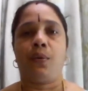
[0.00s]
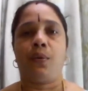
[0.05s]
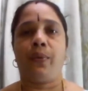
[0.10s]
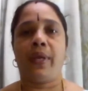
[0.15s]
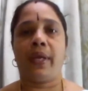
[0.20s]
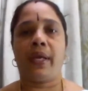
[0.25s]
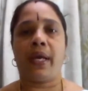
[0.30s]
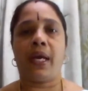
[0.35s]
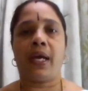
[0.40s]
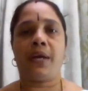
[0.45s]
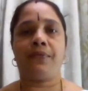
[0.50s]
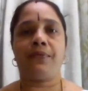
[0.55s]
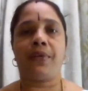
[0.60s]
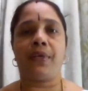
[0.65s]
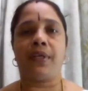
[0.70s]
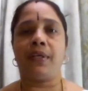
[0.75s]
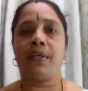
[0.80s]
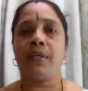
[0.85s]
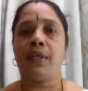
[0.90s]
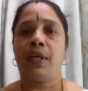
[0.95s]
we have
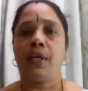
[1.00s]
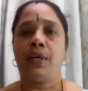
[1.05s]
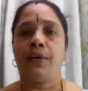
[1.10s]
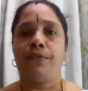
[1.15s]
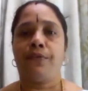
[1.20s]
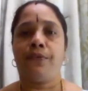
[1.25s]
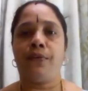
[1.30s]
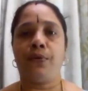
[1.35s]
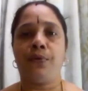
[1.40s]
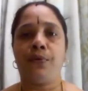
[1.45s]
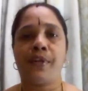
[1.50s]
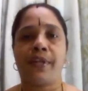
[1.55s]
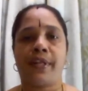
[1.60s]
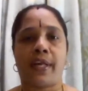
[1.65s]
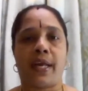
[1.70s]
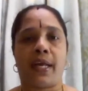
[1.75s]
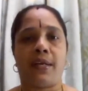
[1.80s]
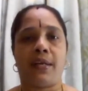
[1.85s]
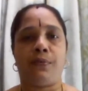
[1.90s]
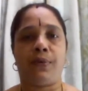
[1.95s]
the fruits
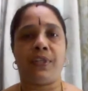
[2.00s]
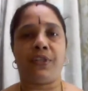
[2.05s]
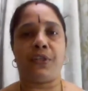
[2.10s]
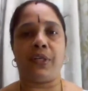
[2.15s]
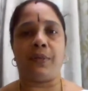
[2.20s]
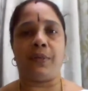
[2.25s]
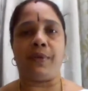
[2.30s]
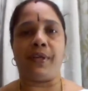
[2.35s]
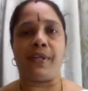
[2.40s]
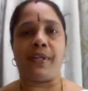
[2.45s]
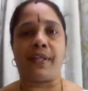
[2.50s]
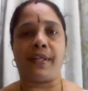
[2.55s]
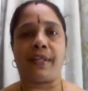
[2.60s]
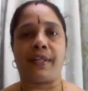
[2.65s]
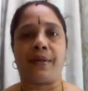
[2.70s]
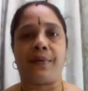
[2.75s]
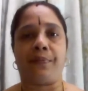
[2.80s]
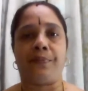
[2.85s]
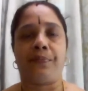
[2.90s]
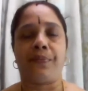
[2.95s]
and
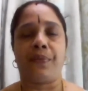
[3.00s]
vegetables.